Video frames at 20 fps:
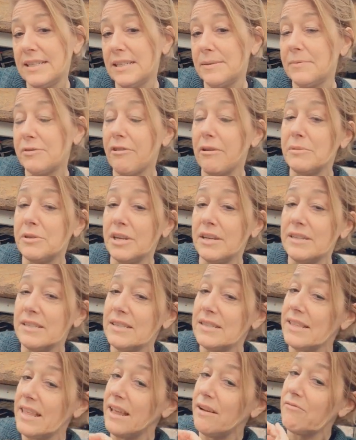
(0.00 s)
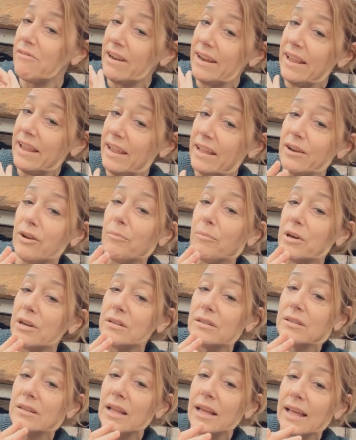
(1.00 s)
subscriptions, they're really
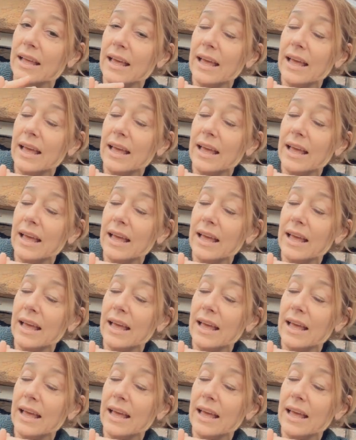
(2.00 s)
economical.